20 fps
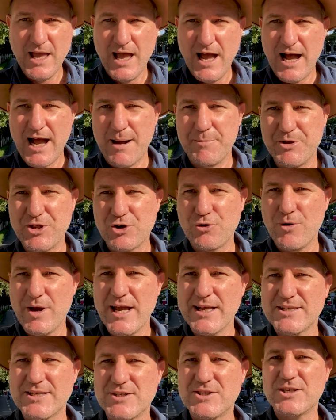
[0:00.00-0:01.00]
But the
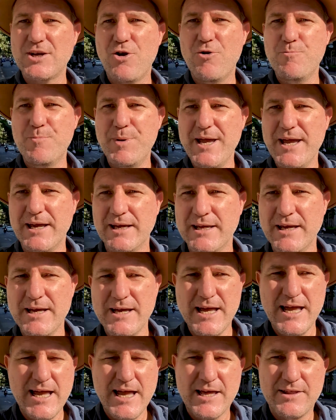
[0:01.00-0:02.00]
grounds are so big
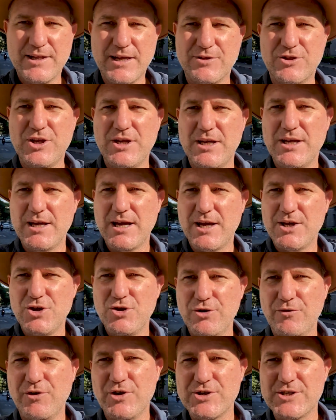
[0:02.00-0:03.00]
that the
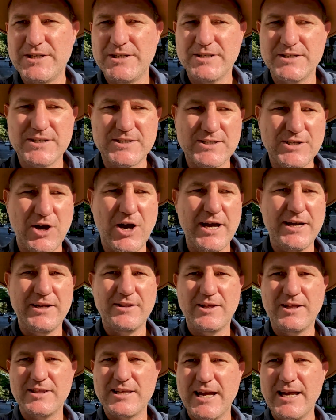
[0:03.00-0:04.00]
university decided
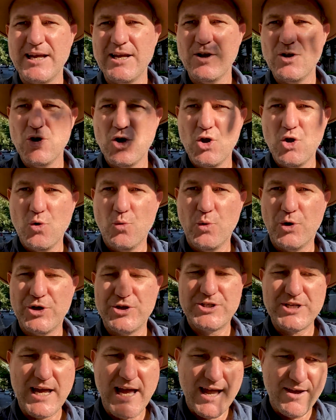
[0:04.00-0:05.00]
that they wanted
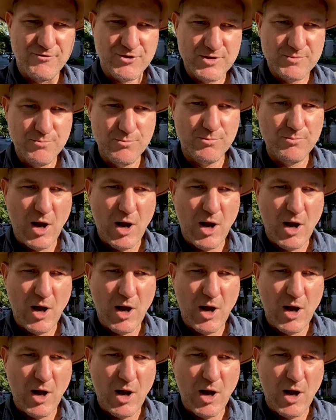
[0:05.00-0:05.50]
to have some